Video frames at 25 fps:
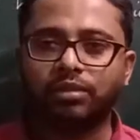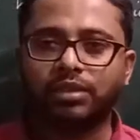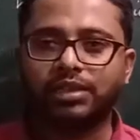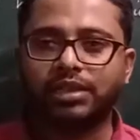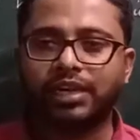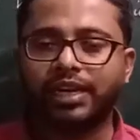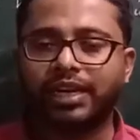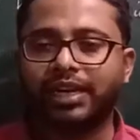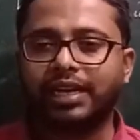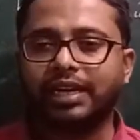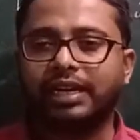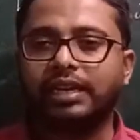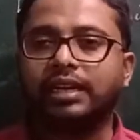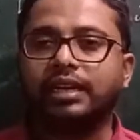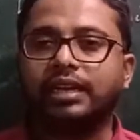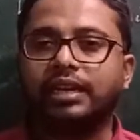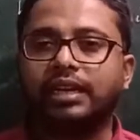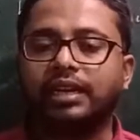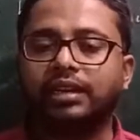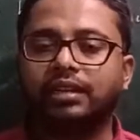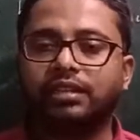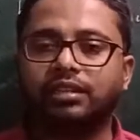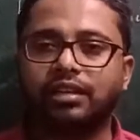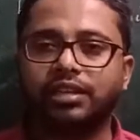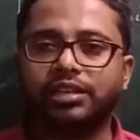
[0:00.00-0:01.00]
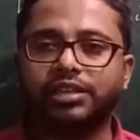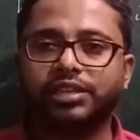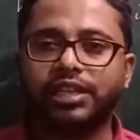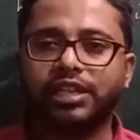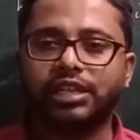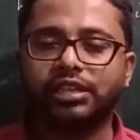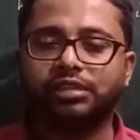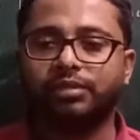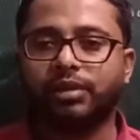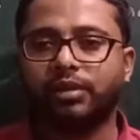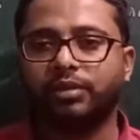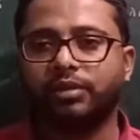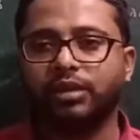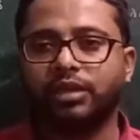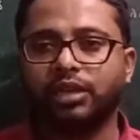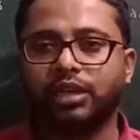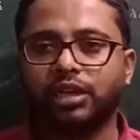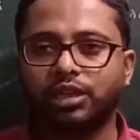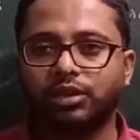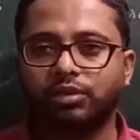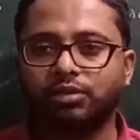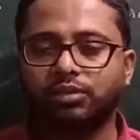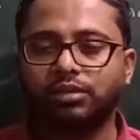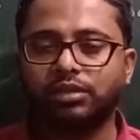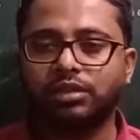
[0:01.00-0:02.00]
was getting interchanged between the
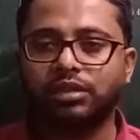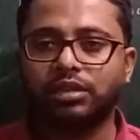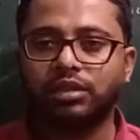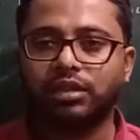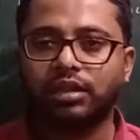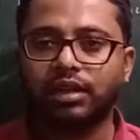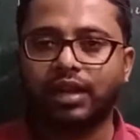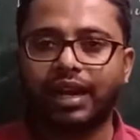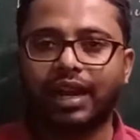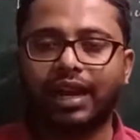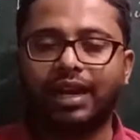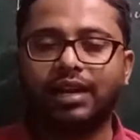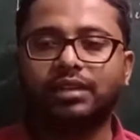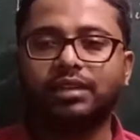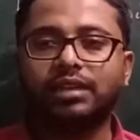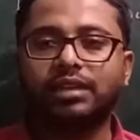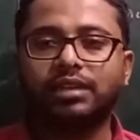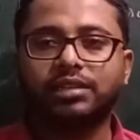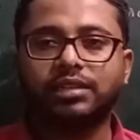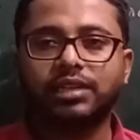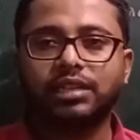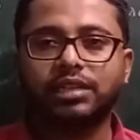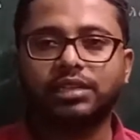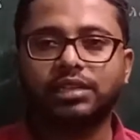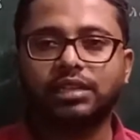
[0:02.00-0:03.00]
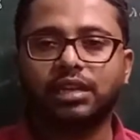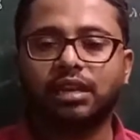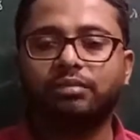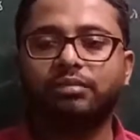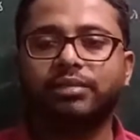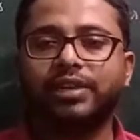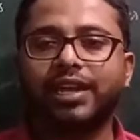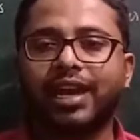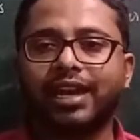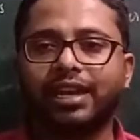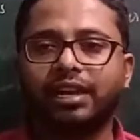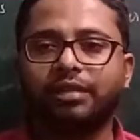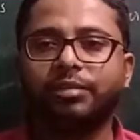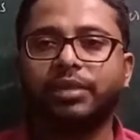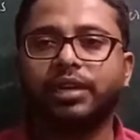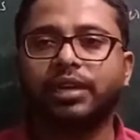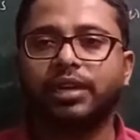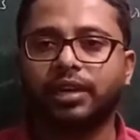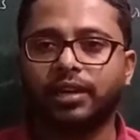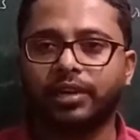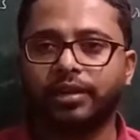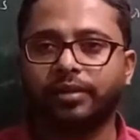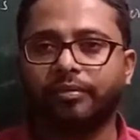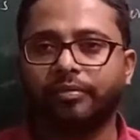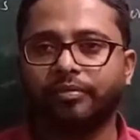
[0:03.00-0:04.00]
user and the system
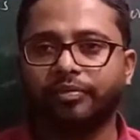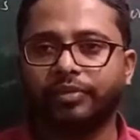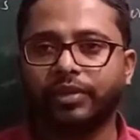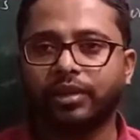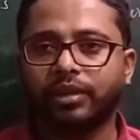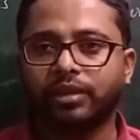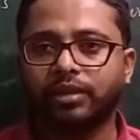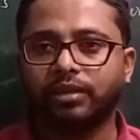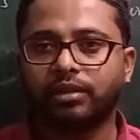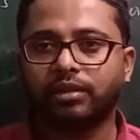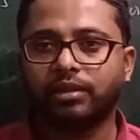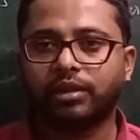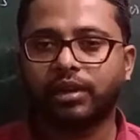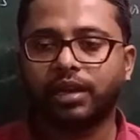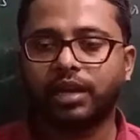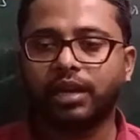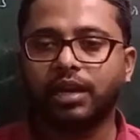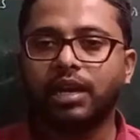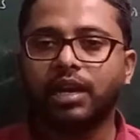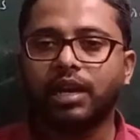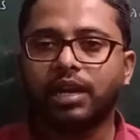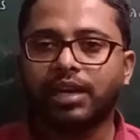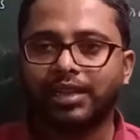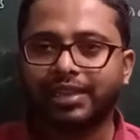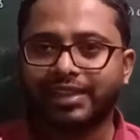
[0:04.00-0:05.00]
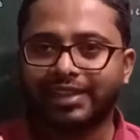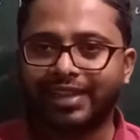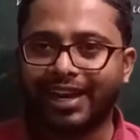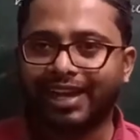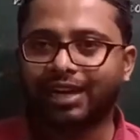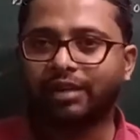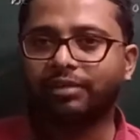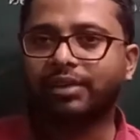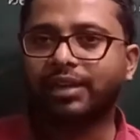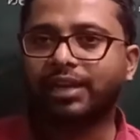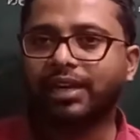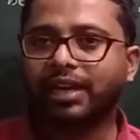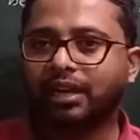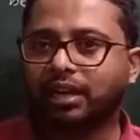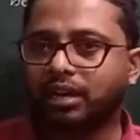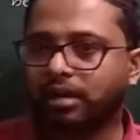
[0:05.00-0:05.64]
dynamically. Okay, that we can